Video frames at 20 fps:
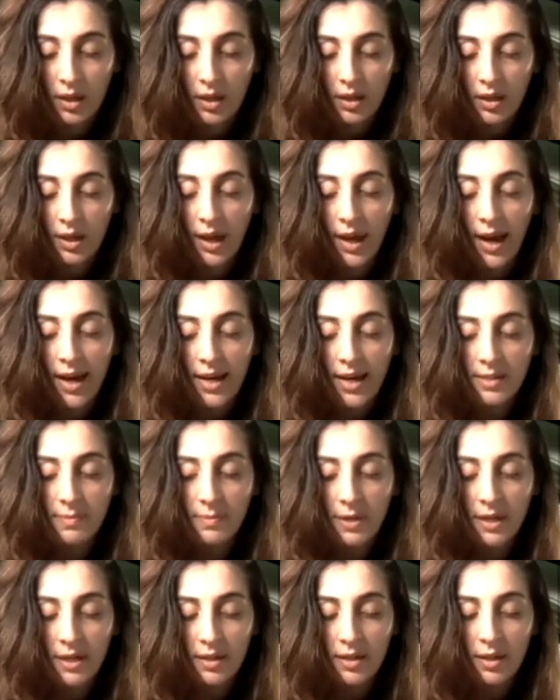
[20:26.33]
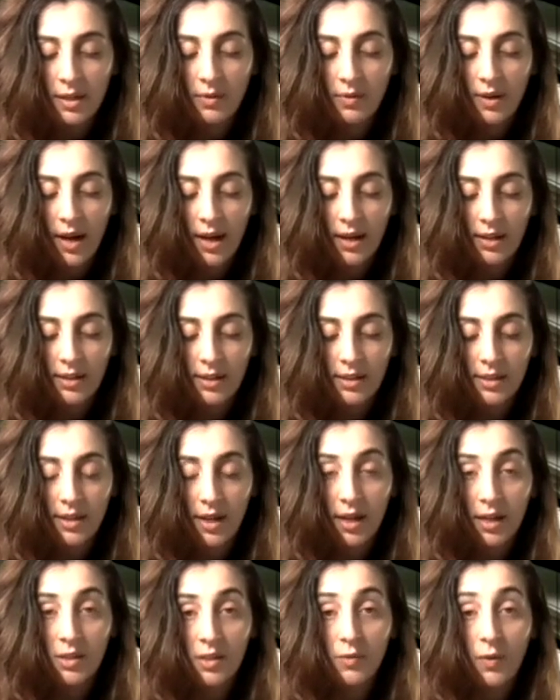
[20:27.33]
He has been in the United
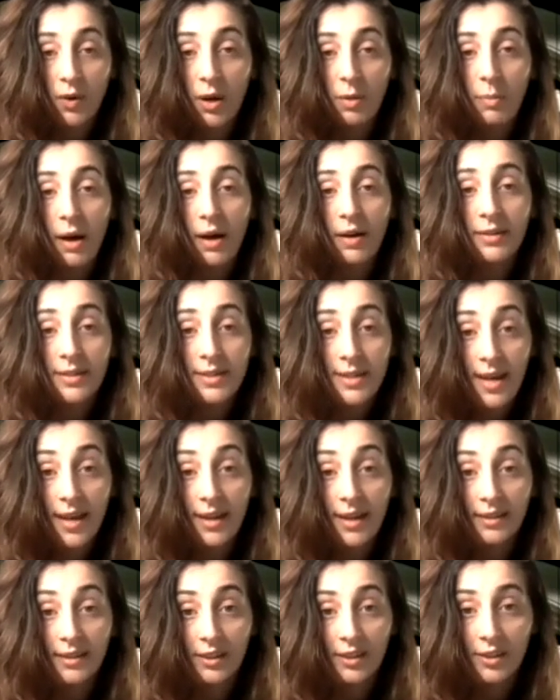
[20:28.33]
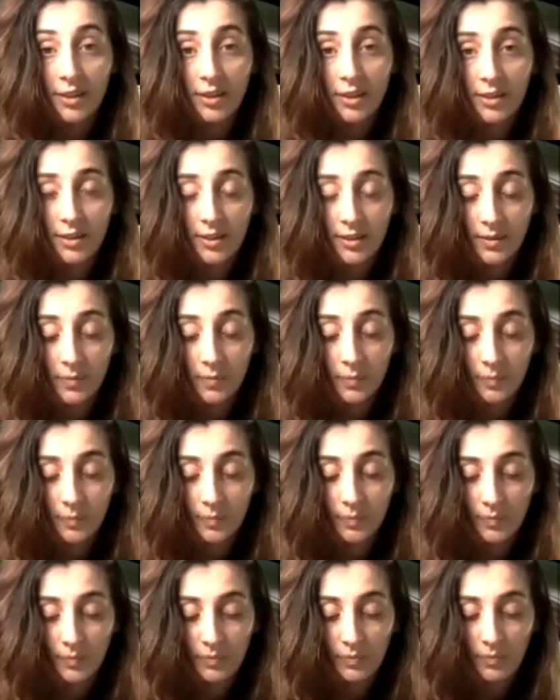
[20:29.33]
States for about 10 years.
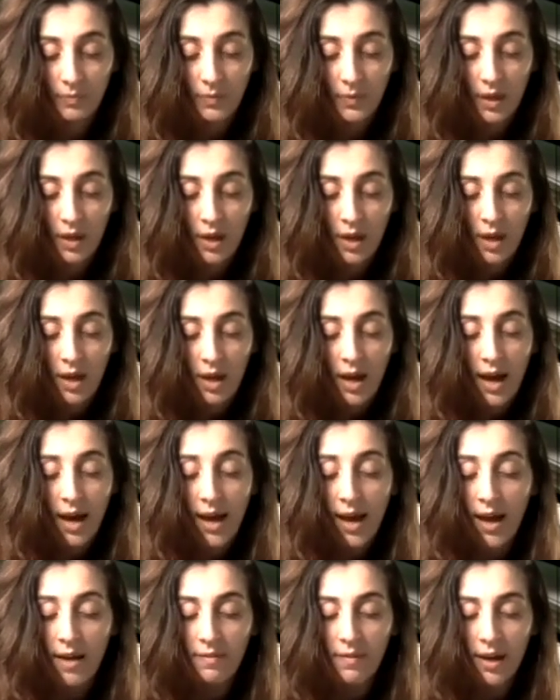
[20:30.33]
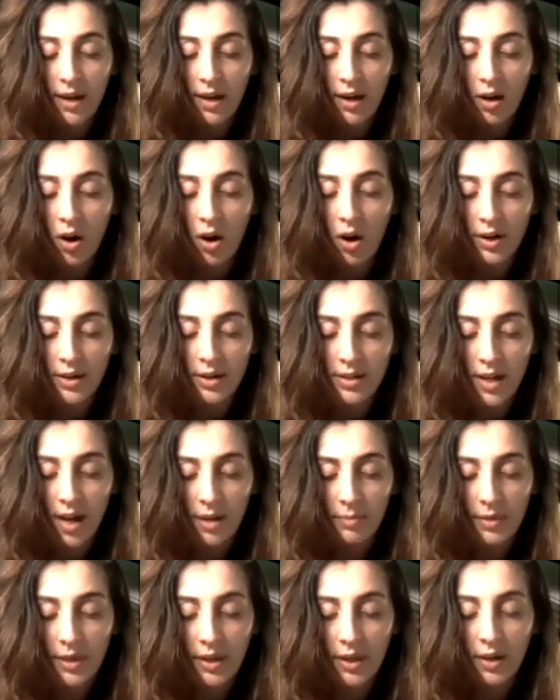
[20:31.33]
I have had a hard
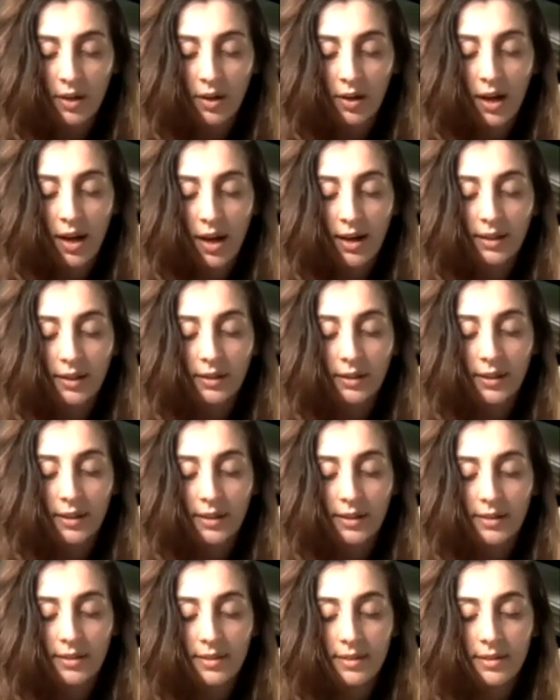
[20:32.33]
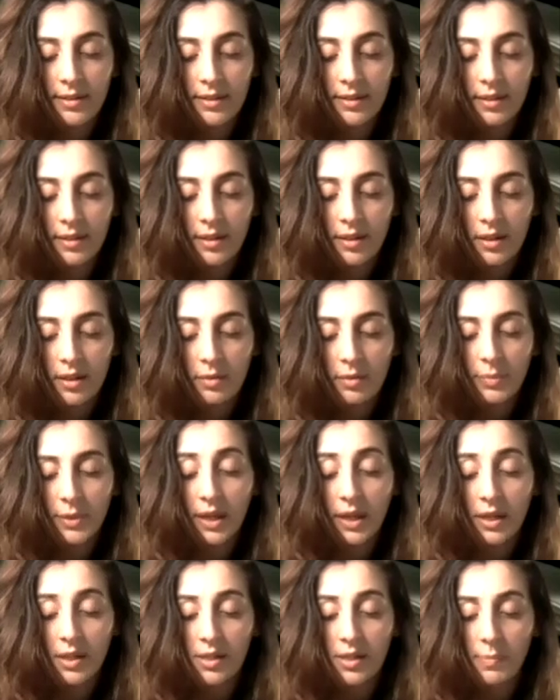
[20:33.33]
time here at Clint
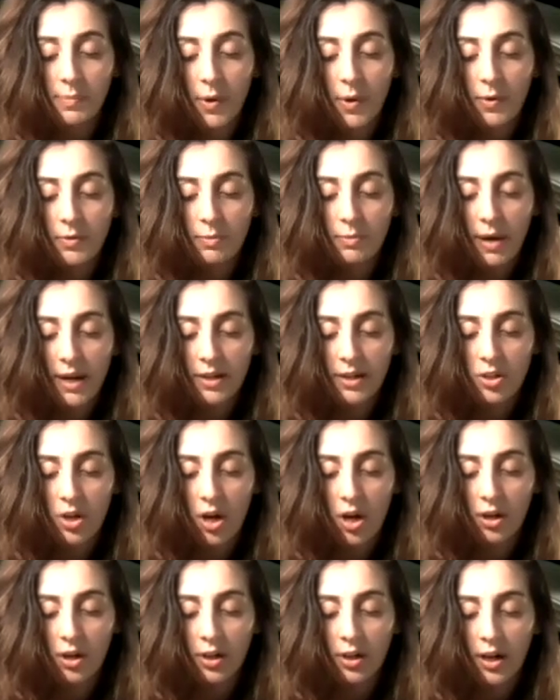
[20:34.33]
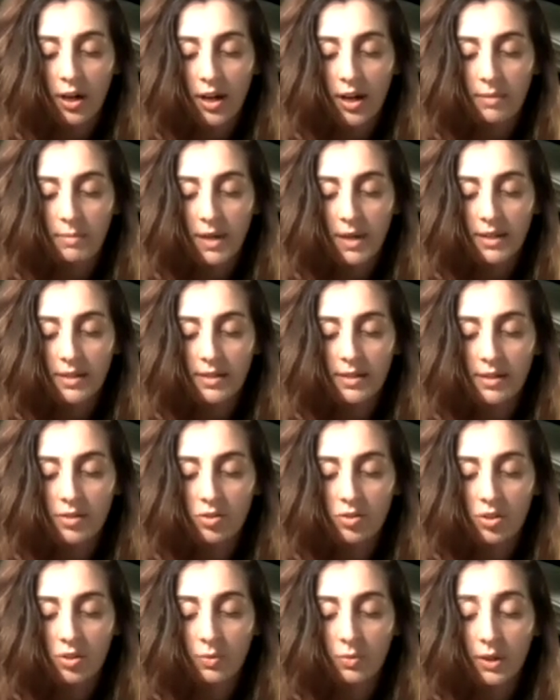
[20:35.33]
because both my daughter and my
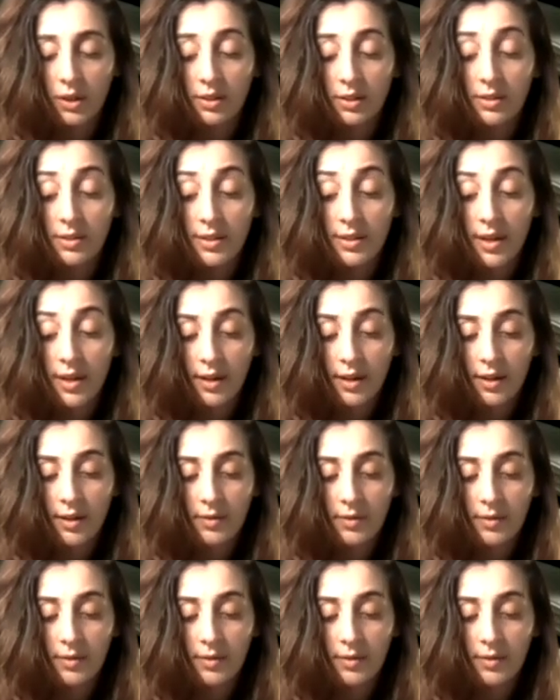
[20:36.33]
sister were sick.